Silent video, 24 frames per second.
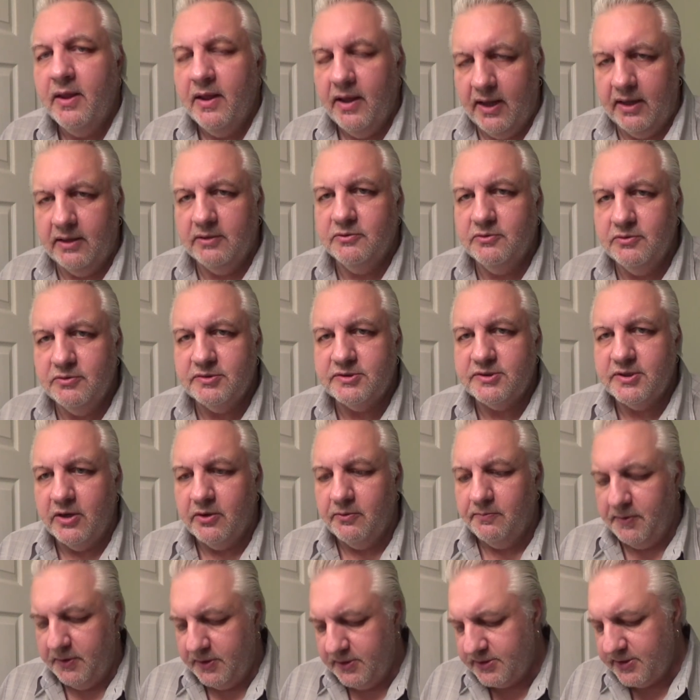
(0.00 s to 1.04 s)
I'll do so
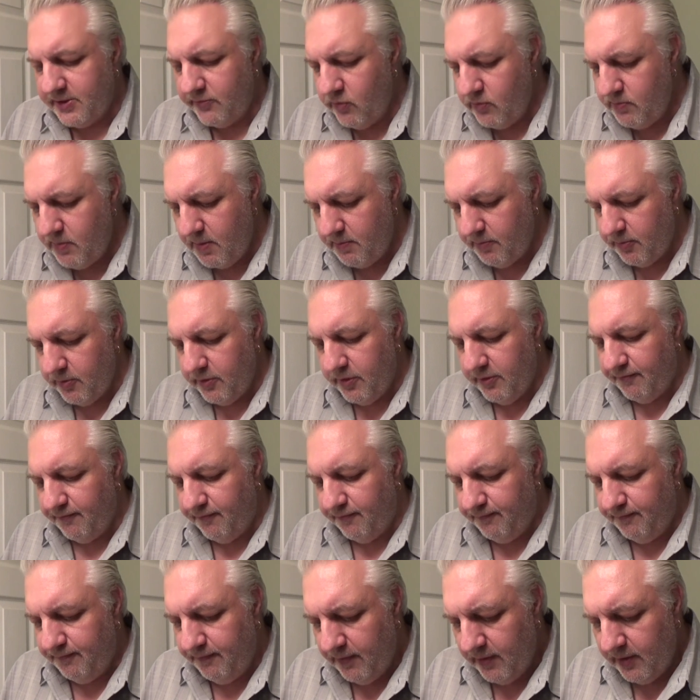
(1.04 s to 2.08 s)
because I remember the
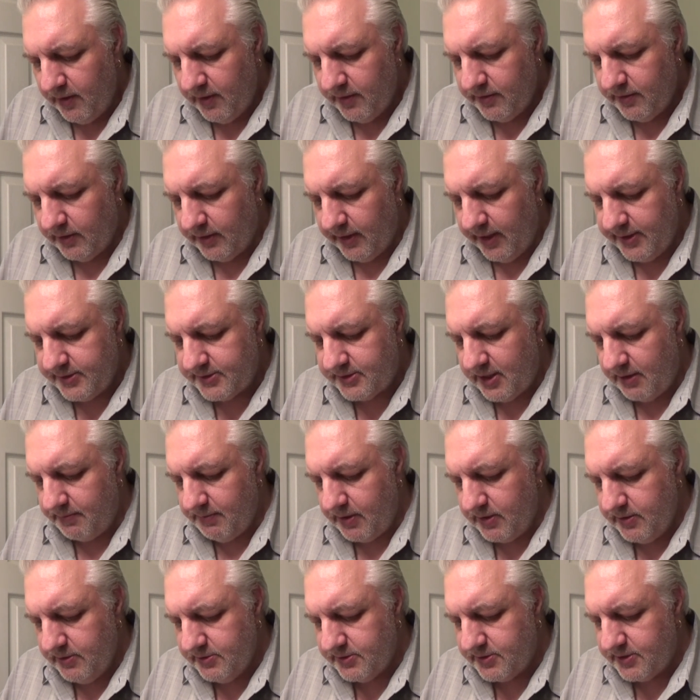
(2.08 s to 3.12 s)
the last time I
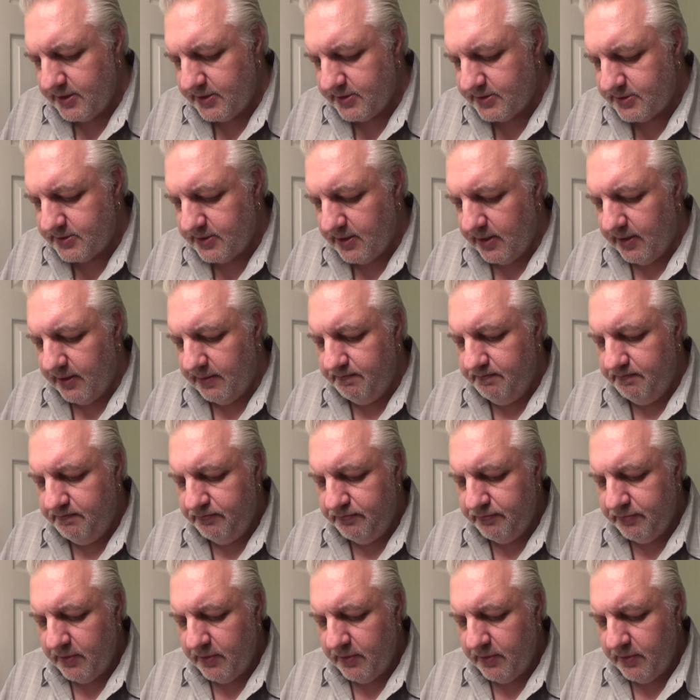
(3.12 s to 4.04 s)
used this, um,